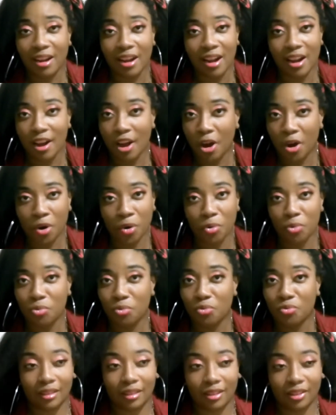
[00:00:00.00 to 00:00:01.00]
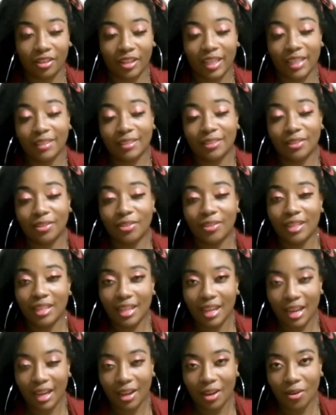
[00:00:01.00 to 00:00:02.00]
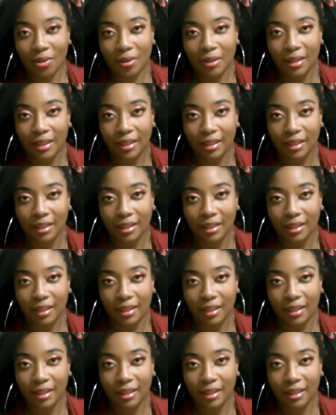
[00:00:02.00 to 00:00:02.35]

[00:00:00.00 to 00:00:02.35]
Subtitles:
no. Alright, so now